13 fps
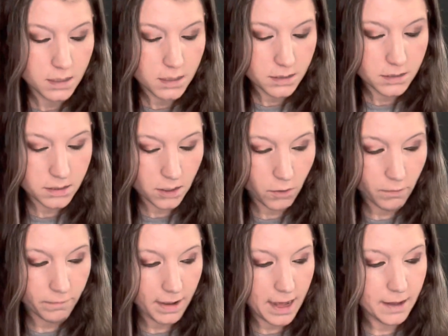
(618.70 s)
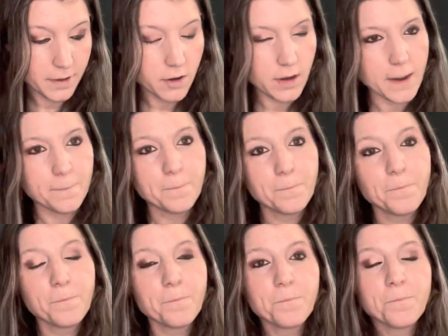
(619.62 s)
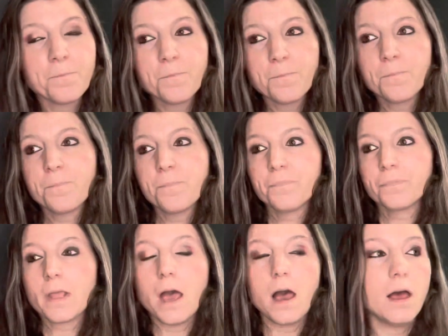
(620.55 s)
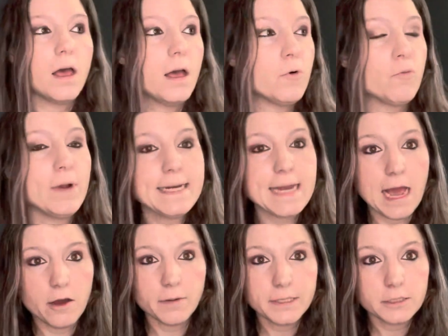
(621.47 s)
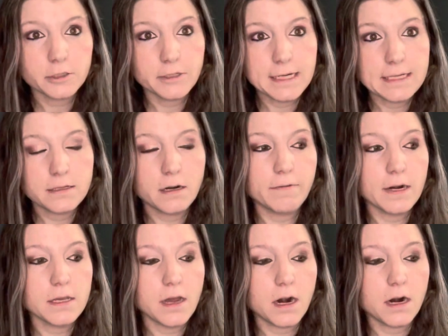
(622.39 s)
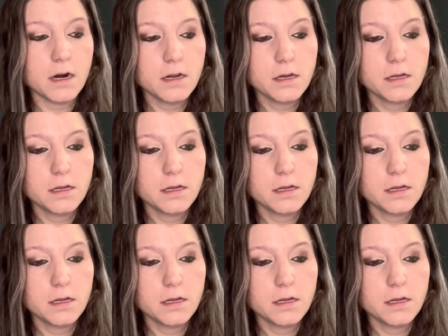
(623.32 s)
so fab. Okay. Um, we downed a bunch of trees in our front yard.